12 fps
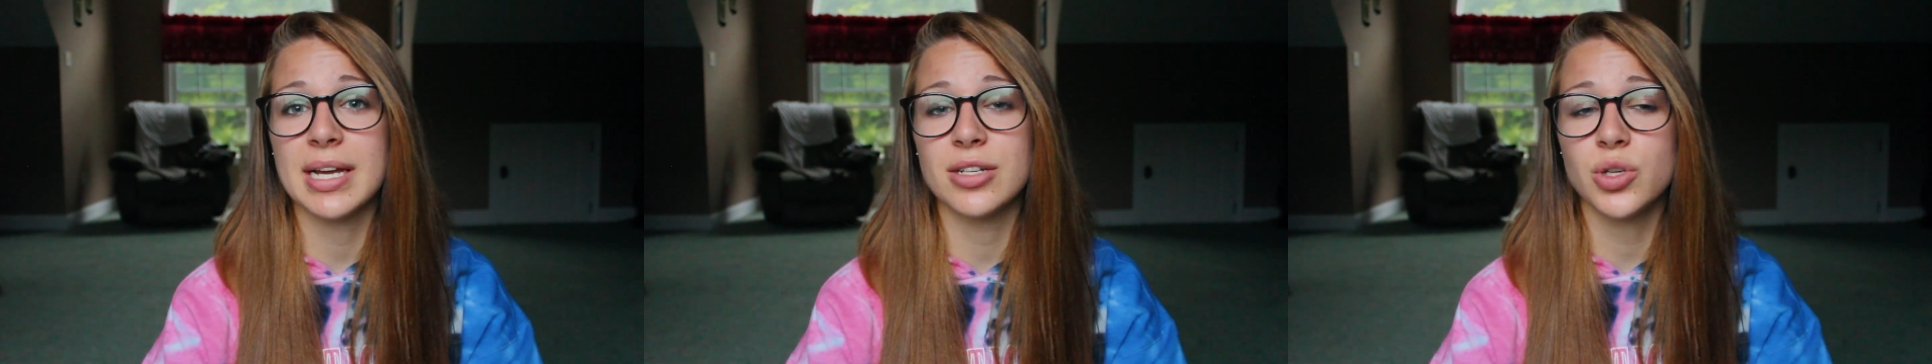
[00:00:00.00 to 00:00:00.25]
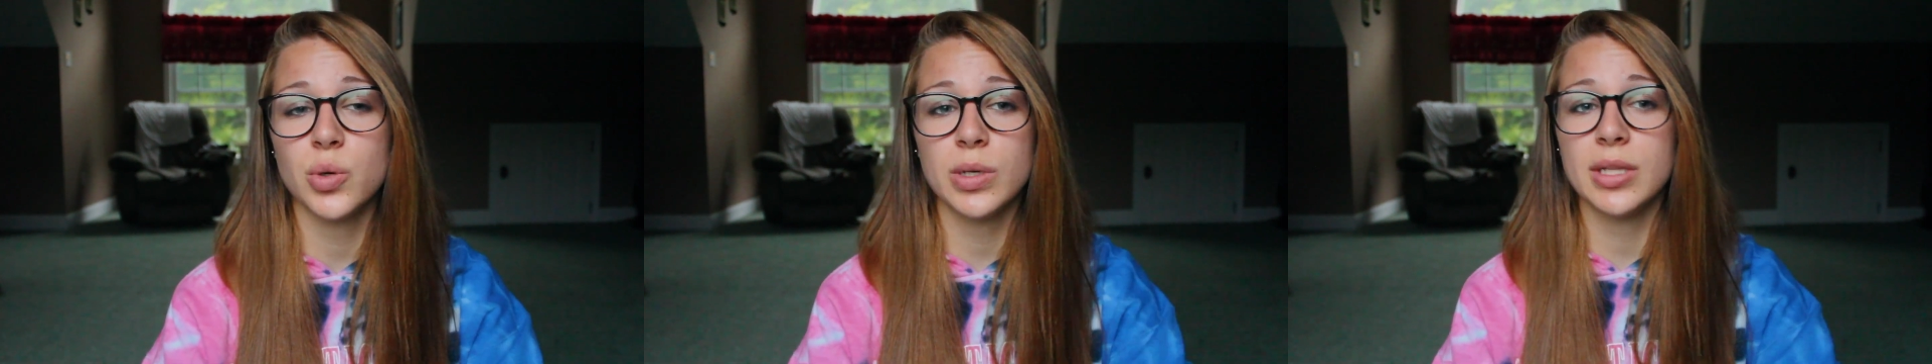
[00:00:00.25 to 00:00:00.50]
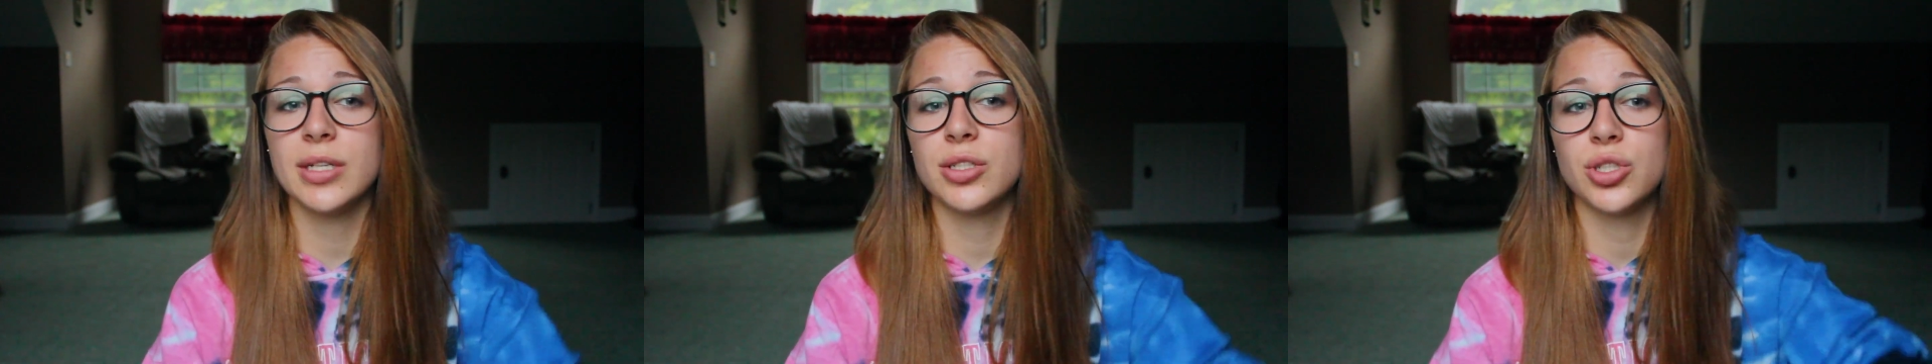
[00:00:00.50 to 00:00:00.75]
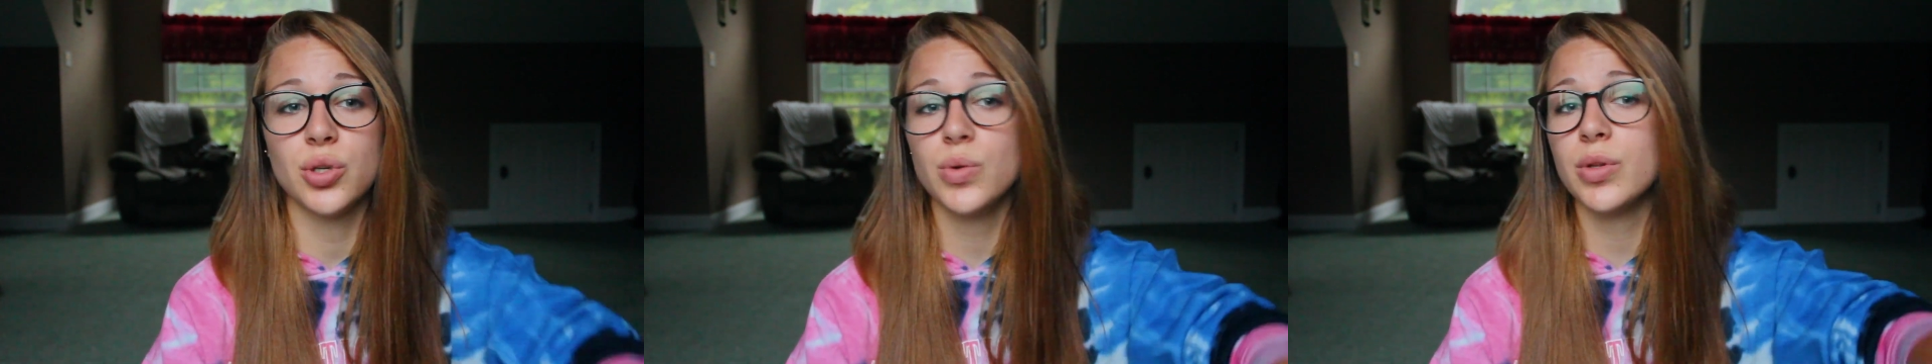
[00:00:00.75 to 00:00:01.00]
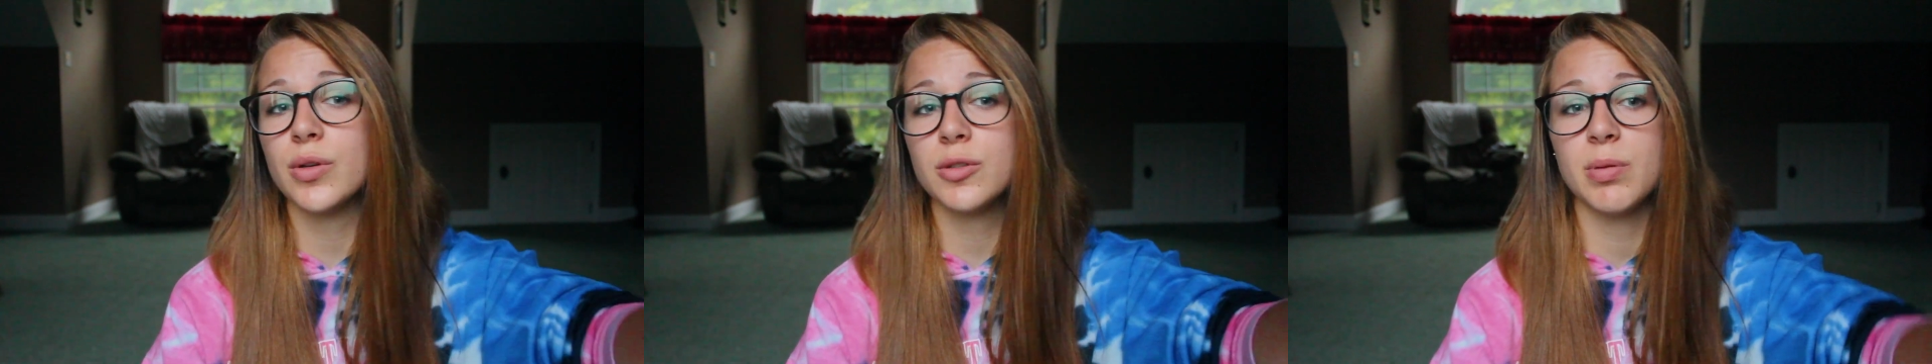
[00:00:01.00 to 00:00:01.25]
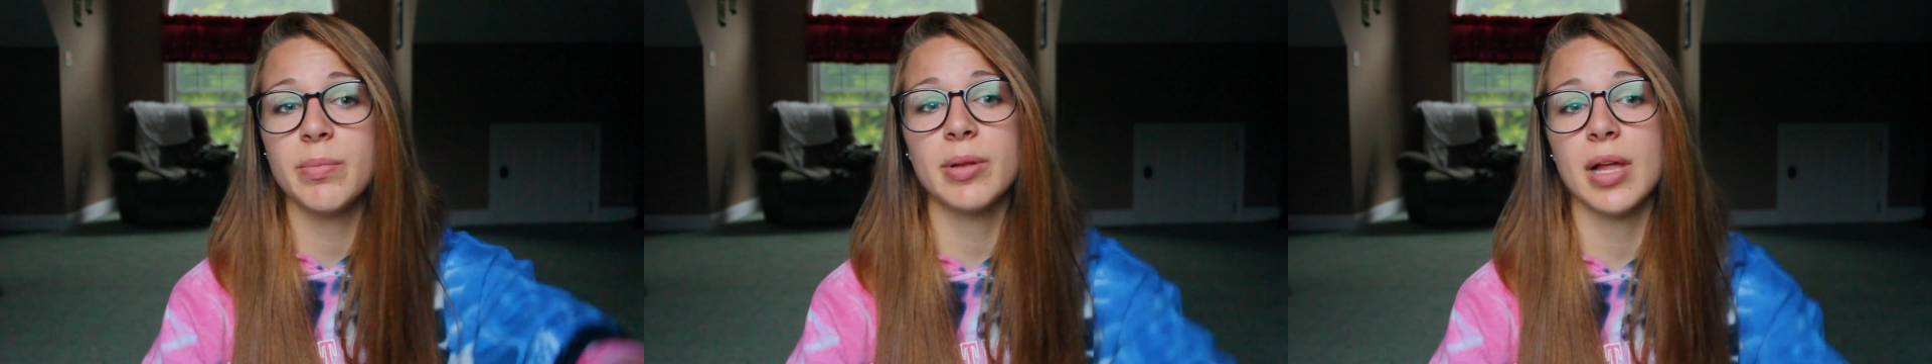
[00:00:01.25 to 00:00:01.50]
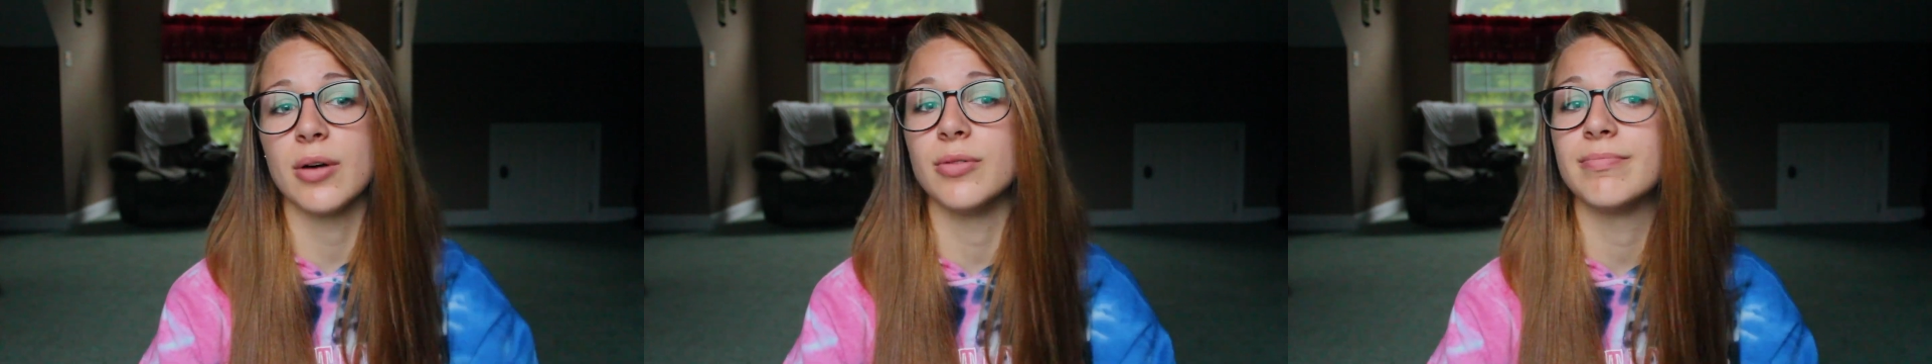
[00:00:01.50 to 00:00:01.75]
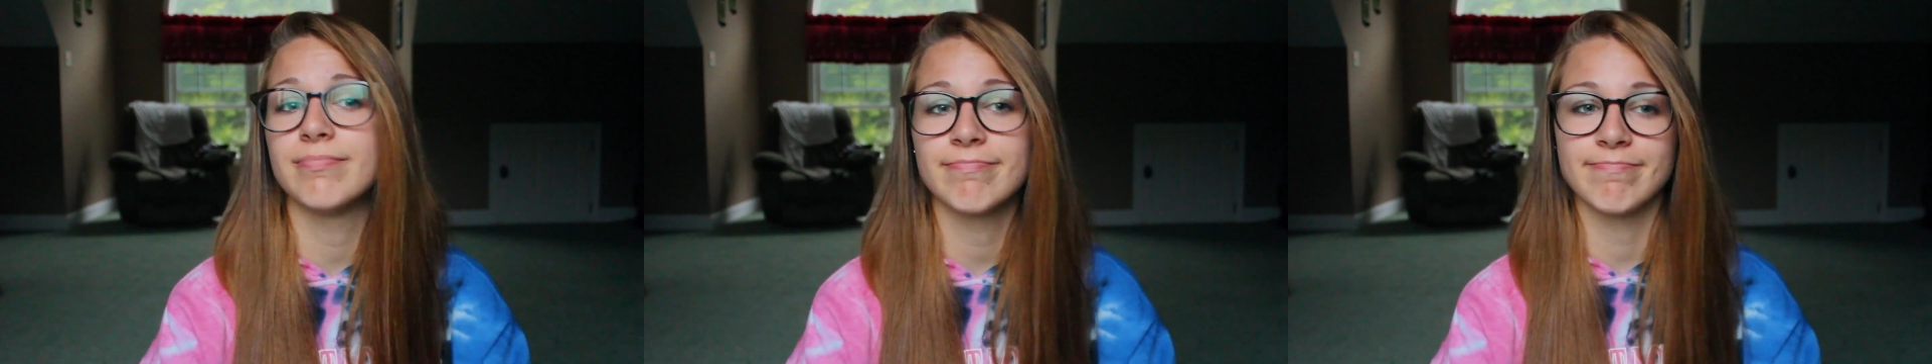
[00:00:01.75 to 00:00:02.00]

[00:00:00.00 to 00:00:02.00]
and totally tune those people out.